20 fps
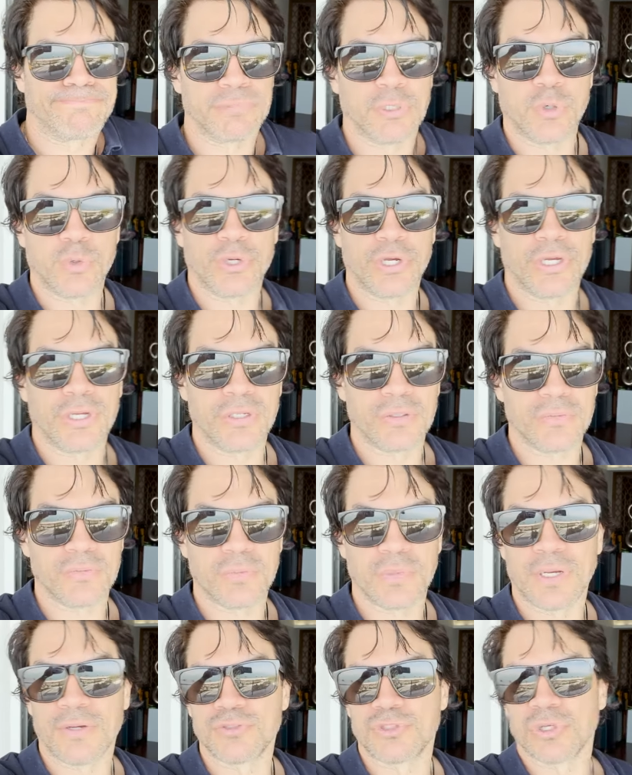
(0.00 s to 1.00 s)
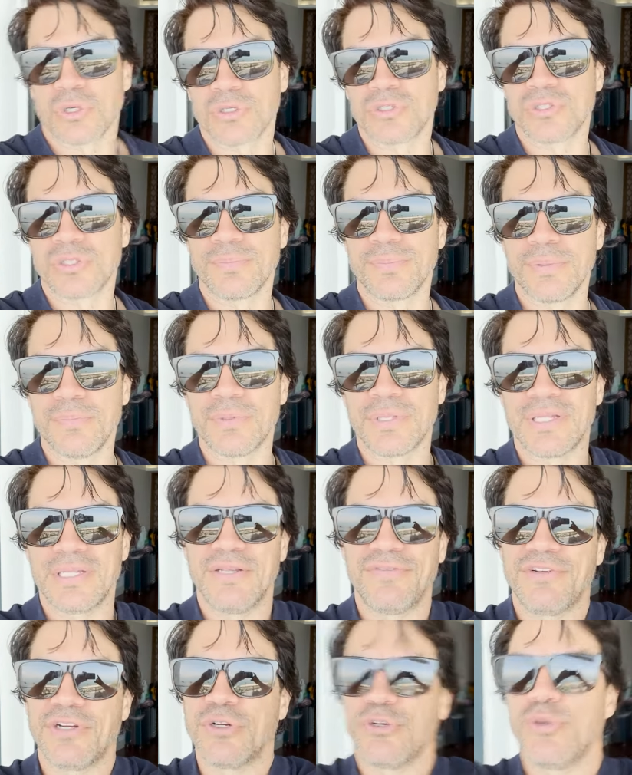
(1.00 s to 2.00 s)
Okay. I was talking to some people that
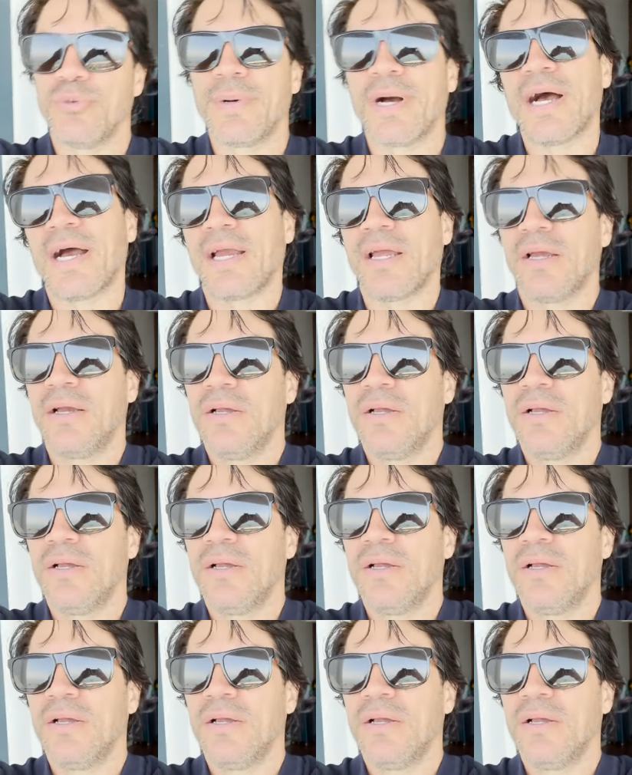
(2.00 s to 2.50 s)
live here in Dubai.